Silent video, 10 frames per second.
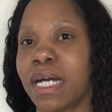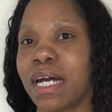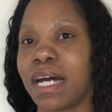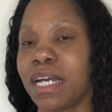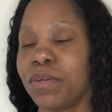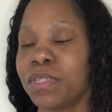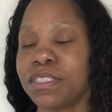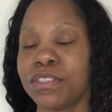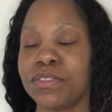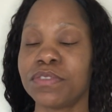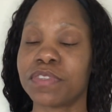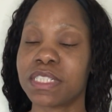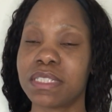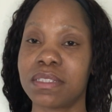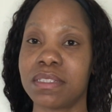I went to
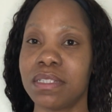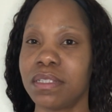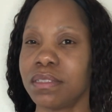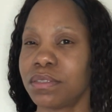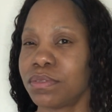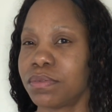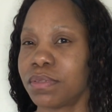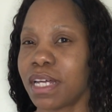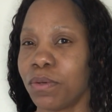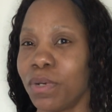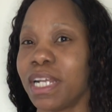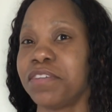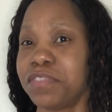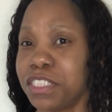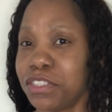university I
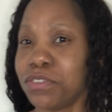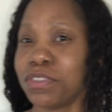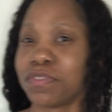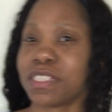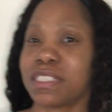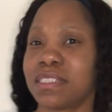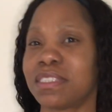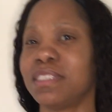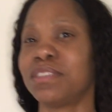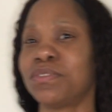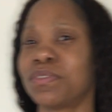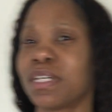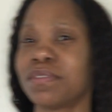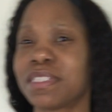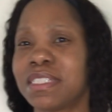finished university in
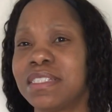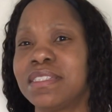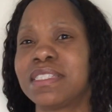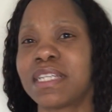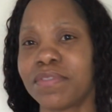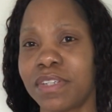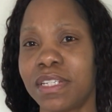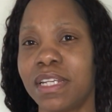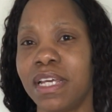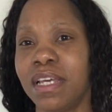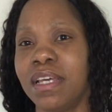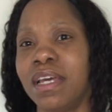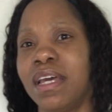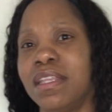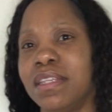2007,
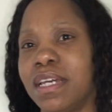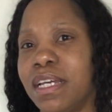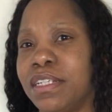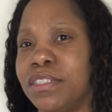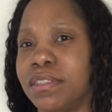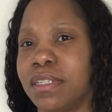and then